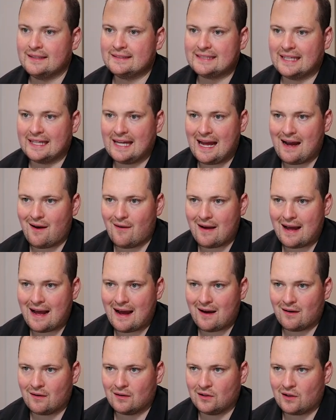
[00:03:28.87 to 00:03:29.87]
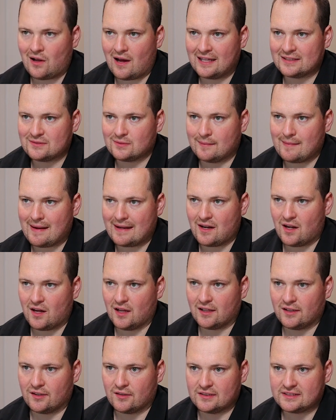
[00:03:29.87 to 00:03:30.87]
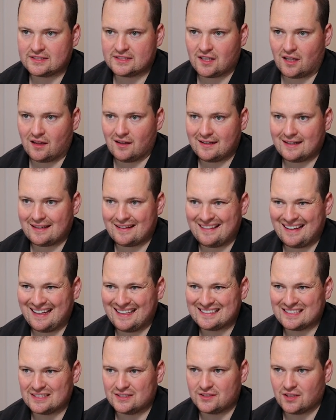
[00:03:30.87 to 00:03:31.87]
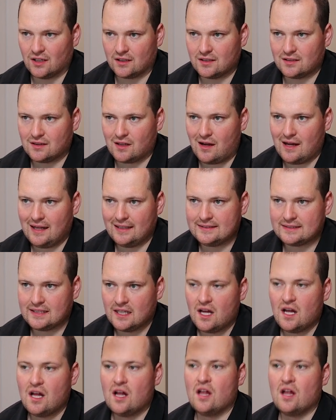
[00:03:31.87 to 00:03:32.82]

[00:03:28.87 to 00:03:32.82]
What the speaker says: See how our lines we made earlier are solid and these are dotted lines?